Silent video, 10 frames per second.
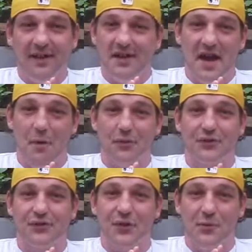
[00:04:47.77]
That was
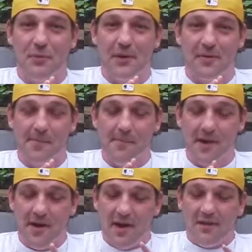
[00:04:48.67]
stupid of them.
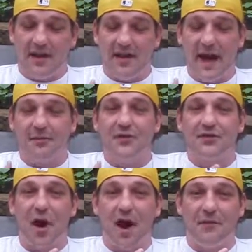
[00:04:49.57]
They laughed and
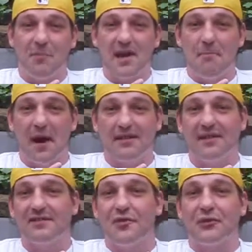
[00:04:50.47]
scoffed at me about
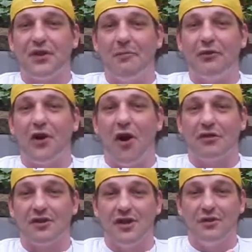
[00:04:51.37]
these little
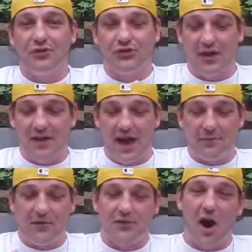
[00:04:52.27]
$7 deals. They
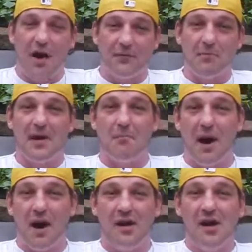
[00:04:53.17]
laughed and scoffed at me
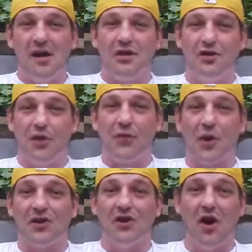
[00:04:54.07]
about,
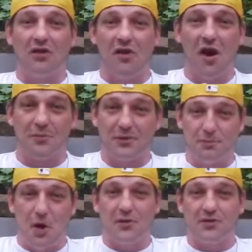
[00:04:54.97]
$30
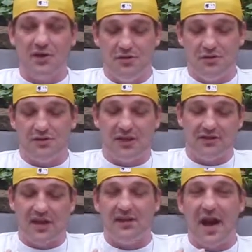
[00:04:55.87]
autoresponder deals.
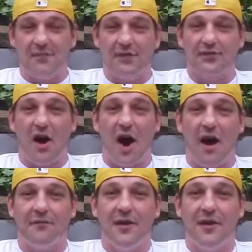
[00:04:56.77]
They laughed and scoffed.